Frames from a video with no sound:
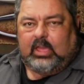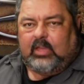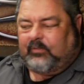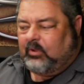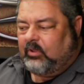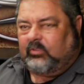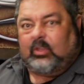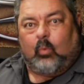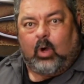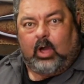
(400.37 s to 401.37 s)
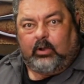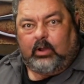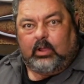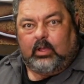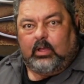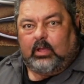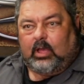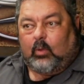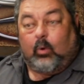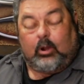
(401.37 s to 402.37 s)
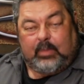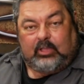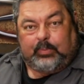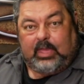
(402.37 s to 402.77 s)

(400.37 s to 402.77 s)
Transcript: If you're using water-based